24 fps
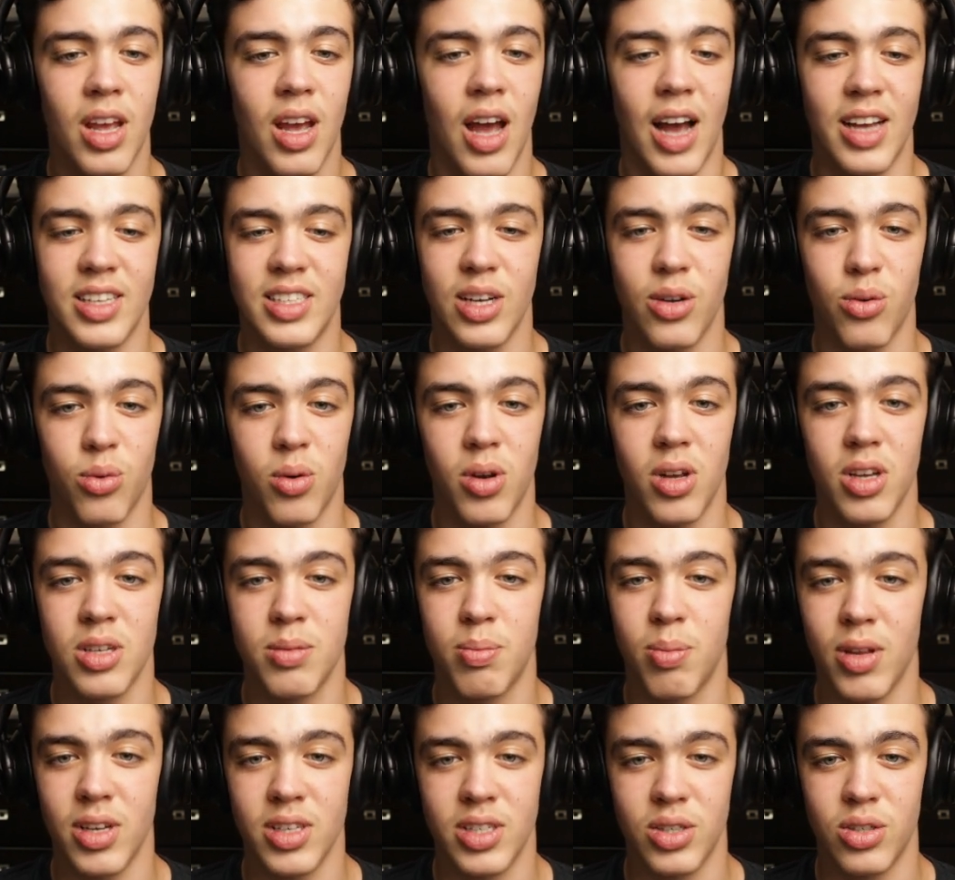I say Reels
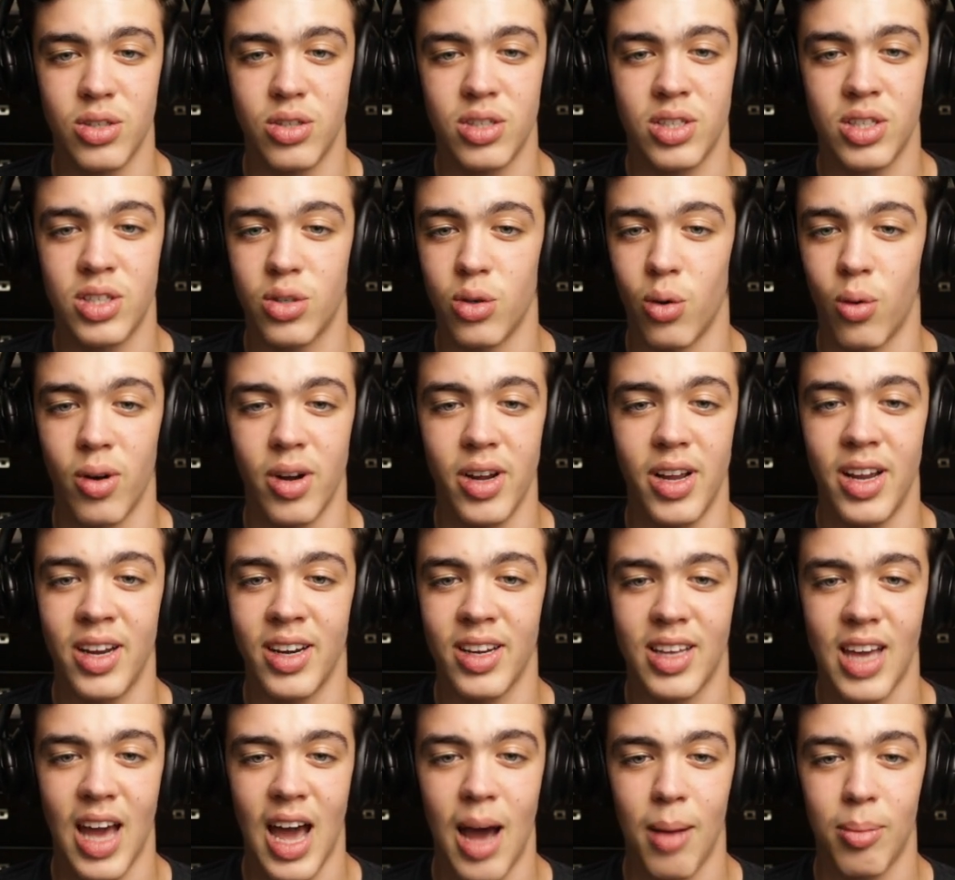plus story in
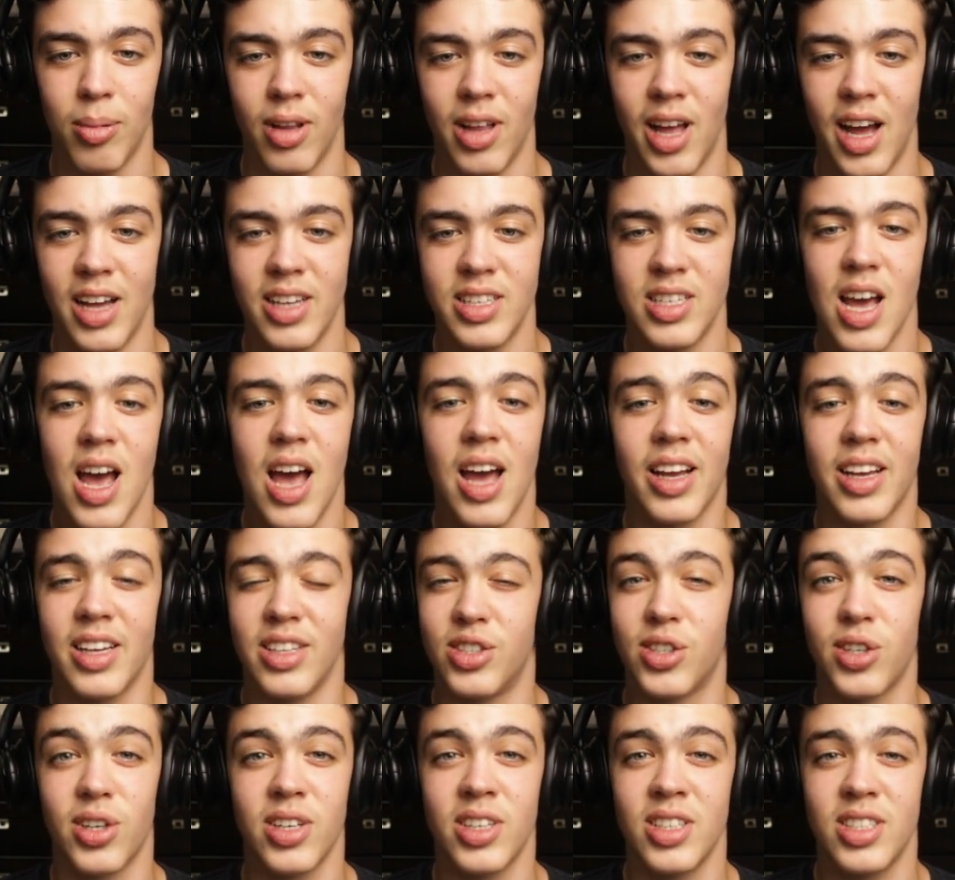capitalize because
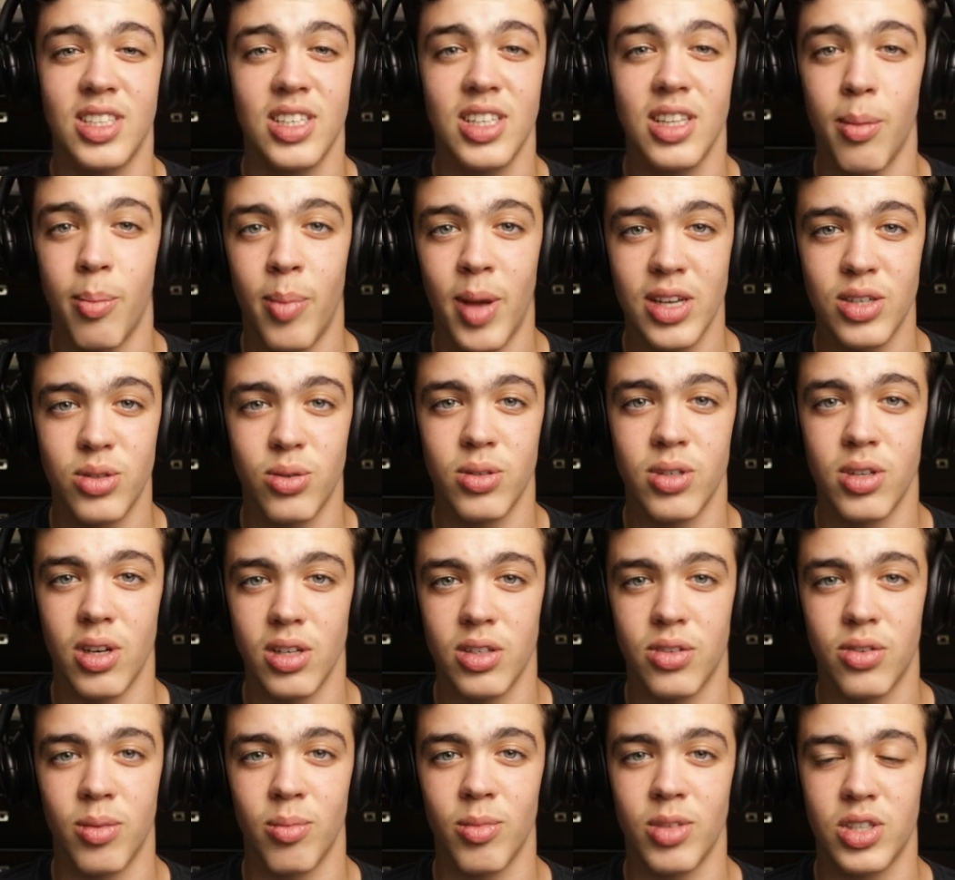you're going to see the best results
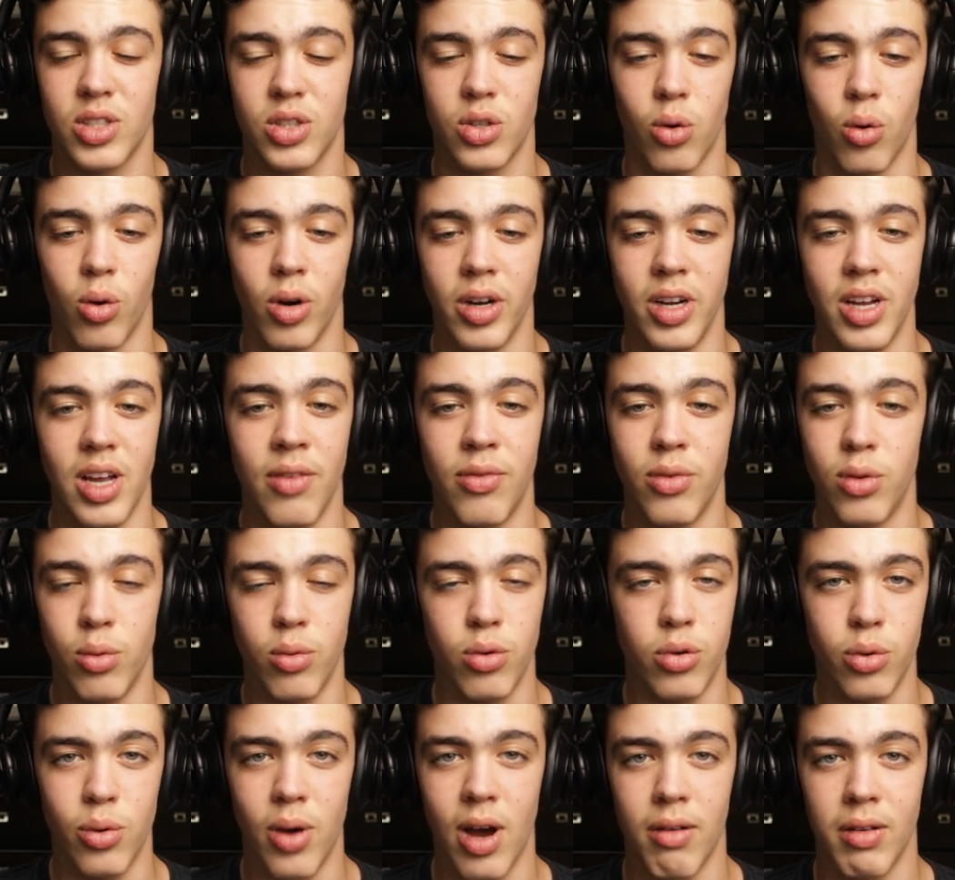from the story if you
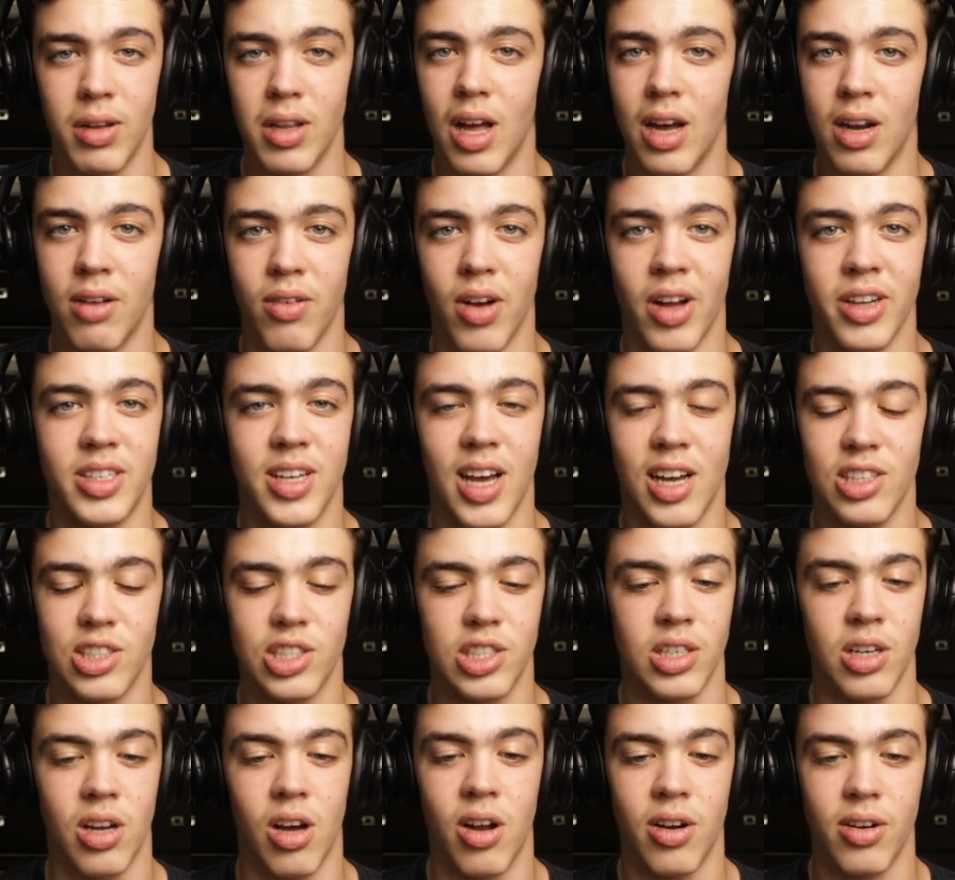do have a lot of
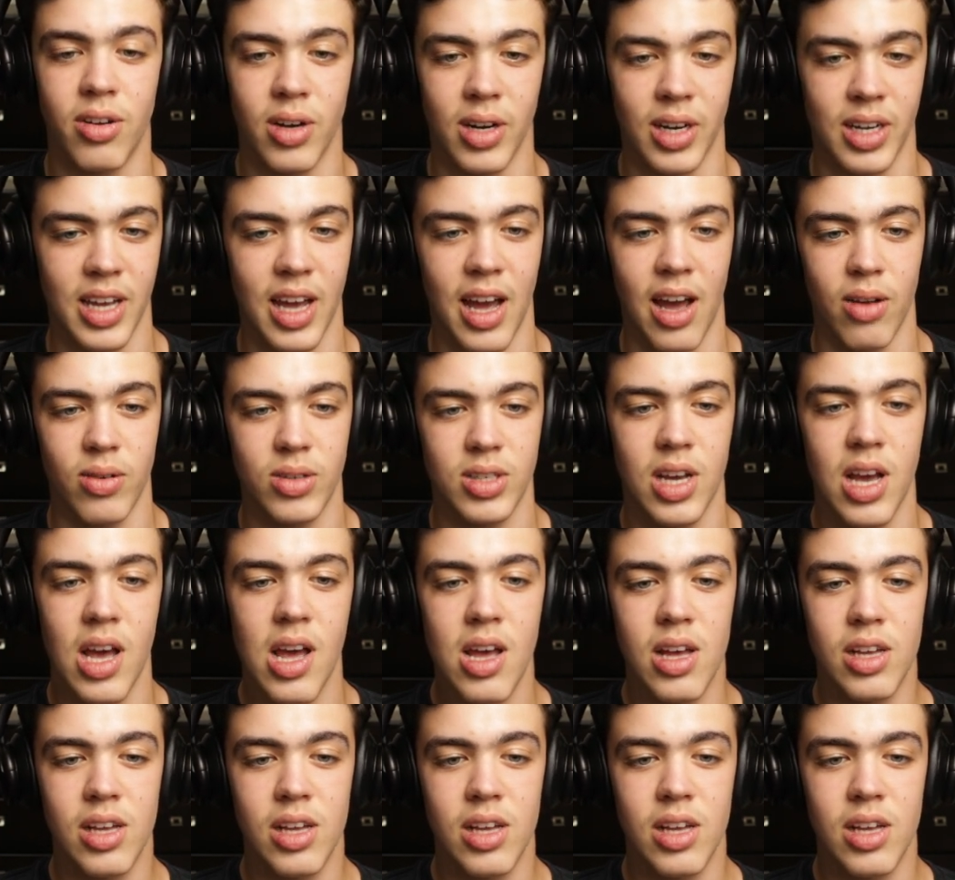attention on your account.